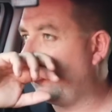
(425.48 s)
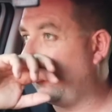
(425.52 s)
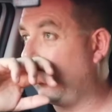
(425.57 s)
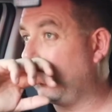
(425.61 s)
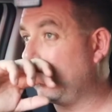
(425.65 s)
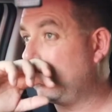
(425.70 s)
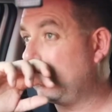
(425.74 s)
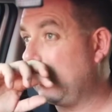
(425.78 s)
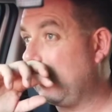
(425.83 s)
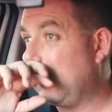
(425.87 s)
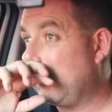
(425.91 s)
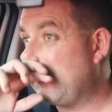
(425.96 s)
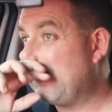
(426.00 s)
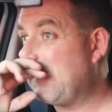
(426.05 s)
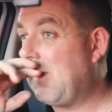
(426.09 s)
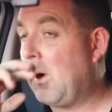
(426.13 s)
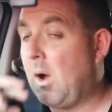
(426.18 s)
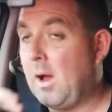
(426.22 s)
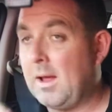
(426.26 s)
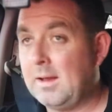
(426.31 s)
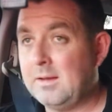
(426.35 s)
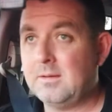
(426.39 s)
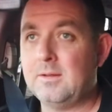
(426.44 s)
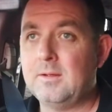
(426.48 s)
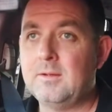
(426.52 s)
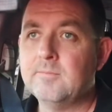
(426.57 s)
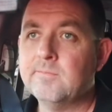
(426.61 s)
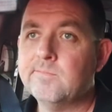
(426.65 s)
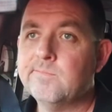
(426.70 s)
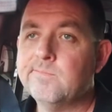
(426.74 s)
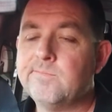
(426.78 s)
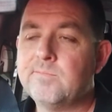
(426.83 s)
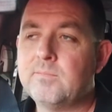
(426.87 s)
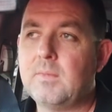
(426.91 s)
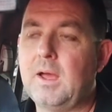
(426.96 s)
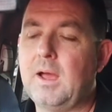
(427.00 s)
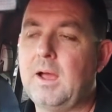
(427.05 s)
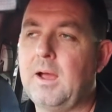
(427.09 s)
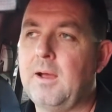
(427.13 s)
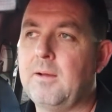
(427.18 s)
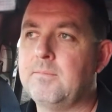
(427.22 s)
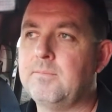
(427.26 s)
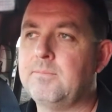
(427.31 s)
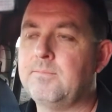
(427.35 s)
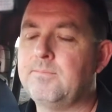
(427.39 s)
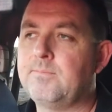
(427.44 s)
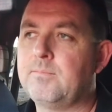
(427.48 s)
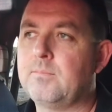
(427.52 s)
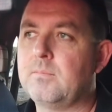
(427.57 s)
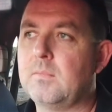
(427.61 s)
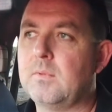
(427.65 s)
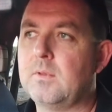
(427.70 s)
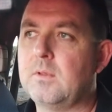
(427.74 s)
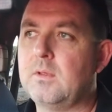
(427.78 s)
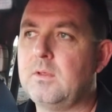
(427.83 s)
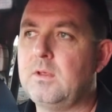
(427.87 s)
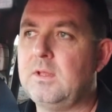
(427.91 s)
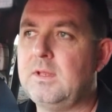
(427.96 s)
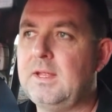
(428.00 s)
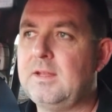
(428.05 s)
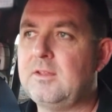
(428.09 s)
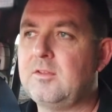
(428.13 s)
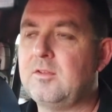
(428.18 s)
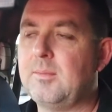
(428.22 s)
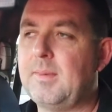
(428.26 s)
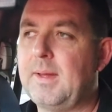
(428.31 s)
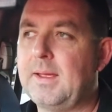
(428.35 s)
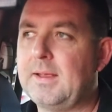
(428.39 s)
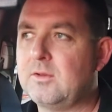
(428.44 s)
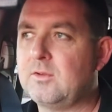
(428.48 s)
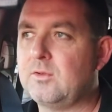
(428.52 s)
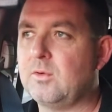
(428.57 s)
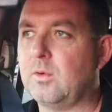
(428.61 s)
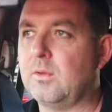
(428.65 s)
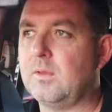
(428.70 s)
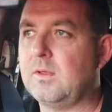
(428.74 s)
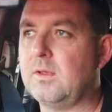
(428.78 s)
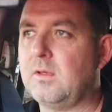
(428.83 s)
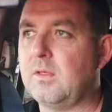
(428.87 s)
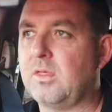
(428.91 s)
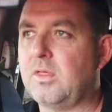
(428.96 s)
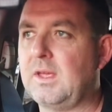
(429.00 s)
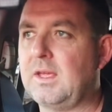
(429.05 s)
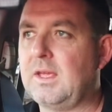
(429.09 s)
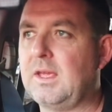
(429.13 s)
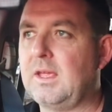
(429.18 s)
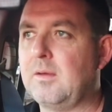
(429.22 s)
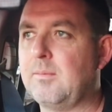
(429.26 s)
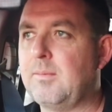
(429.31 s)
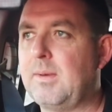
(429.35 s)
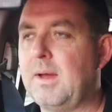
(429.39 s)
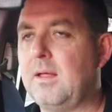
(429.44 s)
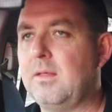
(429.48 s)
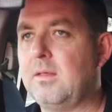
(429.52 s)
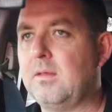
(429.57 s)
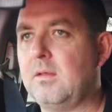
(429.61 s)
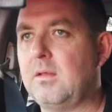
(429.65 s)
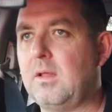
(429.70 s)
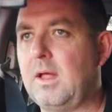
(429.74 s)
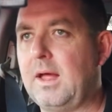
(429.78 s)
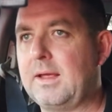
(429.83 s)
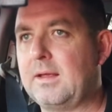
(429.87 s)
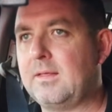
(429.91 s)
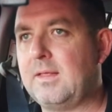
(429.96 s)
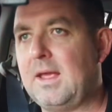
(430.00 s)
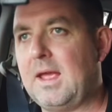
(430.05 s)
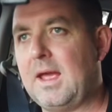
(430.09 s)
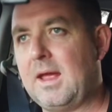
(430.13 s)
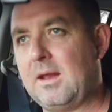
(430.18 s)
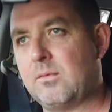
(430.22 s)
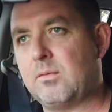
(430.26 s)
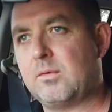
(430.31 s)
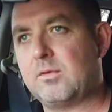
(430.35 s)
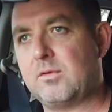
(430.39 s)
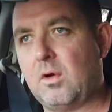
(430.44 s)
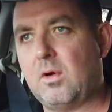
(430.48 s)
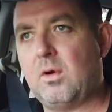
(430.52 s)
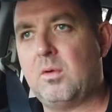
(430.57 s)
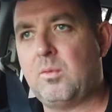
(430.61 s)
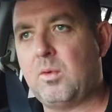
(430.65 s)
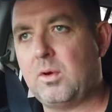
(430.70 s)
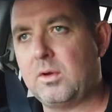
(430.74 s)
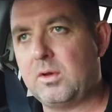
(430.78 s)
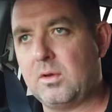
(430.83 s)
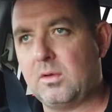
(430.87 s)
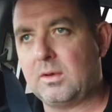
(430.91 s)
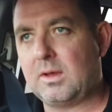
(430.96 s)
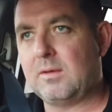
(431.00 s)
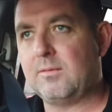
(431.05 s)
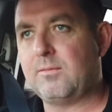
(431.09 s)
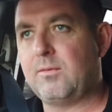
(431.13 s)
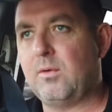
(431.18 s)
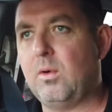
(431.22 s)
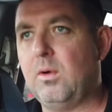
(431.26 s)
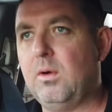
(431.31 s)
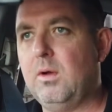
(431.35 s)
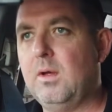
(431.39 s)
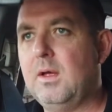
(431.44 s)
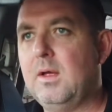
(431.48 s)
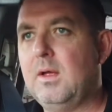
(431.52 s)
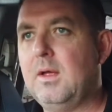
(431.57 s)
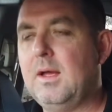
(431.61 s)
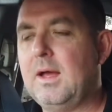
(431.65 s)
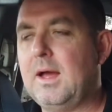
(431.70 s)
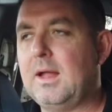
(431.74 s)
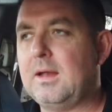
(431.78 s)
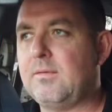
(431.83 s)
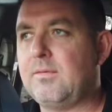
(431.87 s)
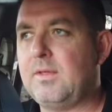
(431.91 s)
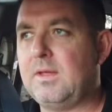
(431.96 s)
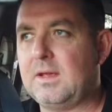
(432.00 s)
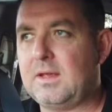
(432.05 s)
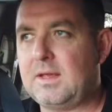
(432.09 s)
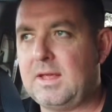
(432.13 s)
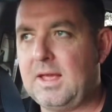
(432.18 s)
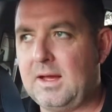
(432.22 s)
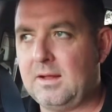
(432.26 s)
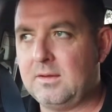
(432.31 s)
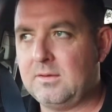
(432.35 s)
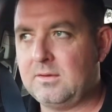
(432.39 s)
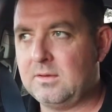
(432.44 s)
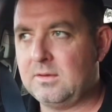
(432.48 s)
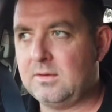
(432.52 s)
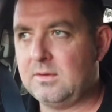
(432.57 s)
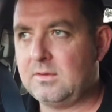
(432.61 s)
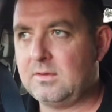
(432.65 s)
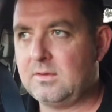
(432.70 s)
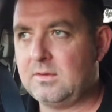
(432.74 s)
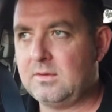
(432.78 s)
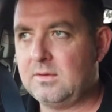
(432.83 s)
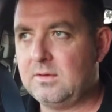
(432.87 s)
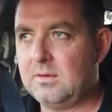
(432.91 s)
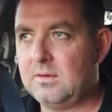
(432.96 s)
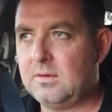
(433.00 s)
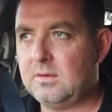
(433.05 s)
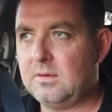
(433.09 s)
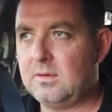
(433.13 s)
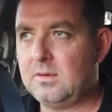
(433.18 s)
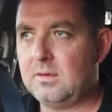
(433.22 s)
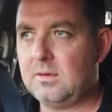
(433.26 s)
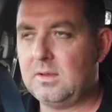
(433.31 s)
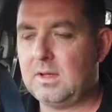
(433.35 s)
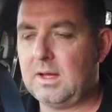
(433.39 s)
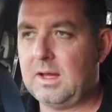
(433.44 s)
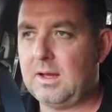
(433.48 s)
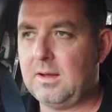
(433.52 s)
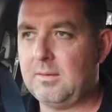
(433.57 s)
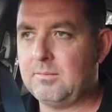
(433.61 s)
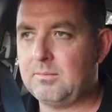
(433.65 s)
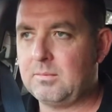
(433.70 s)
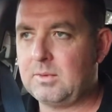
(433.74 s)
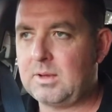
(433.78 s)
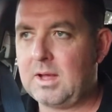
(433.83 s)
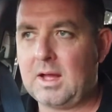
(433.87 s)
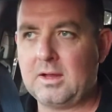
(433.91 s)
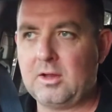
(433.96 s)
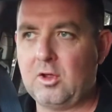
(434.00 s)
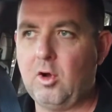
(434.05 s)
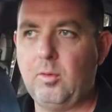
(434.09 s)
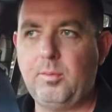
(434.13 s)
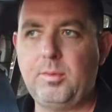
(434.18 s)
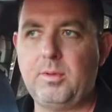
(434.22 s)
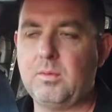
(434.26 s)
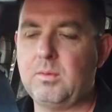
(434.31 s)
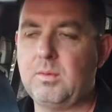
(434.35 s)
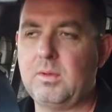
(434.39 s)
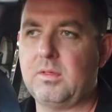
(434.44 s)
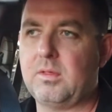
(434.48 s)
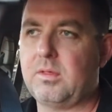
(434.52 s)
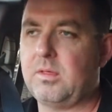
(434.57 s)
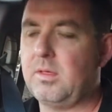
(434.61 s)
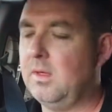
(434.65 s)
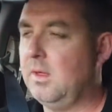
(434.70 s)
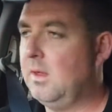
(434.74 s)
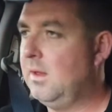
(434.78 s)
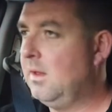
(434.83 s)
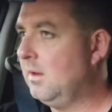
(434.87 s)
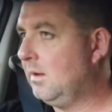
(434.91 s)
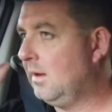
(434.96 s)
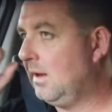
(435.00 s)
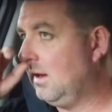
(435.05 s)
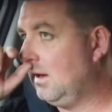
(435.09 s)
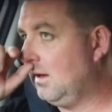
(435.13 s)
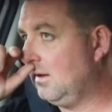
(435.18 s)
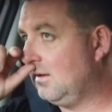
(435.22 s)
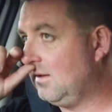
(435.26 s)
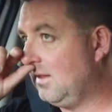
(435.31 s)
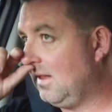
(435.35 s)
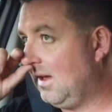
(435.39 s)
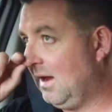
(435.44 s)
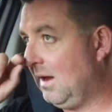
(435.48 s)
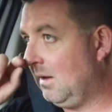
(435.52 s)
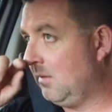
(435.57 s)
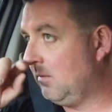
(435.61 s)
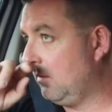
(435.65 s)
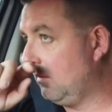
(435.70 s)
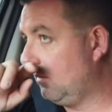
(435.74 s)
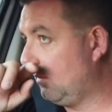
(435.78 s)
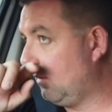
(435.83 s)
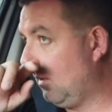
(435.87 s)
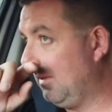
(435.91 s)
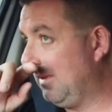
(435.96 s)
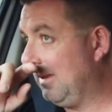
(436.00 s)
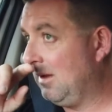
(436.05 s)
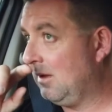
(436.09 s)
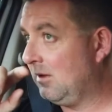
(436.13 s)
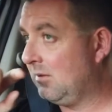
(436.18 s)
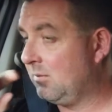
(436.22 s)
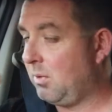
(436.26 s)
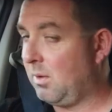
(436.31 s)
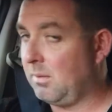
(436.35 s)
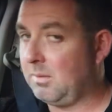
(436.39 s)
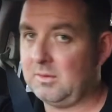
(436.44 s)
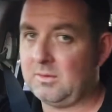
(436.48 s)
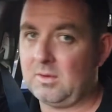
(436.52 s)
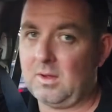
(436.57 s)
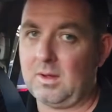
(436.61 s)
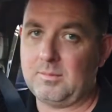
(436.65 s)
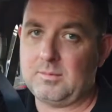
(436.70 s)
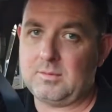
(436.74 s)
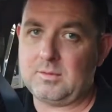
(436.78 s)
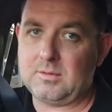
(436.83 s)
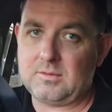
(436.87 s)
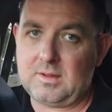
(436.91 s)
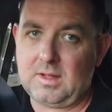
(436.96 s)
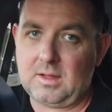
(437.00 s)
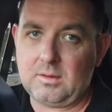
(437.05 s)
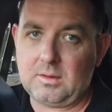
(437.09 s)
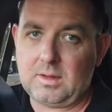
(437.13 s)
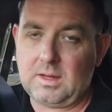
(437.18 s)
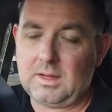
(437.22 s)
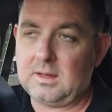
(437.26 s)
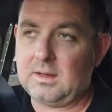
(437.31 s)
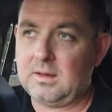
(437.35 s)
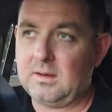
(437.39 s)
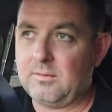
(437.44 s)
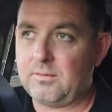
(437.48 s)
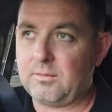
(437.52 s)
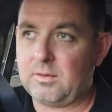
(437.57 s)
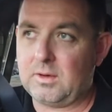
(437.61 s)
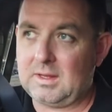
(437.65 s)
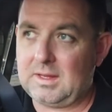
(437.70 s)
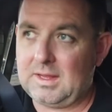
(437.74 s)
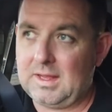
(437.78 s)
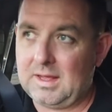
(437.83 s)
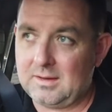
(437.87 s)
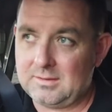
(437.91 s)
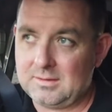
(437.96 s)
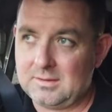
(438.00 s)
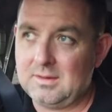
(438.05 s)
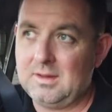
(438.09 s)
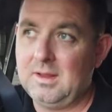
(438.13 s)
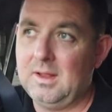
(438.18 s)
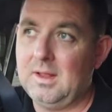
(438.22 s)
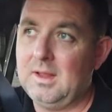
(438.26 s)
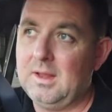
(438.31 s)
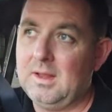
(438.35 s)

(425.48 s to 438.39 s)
thoughts in mind. Um, you need to make sure that you're thinking about like the end result and what you're looking for, and if the accountant um, can't help you with getting to that end result, then it's probably time to start looking at a different accountant.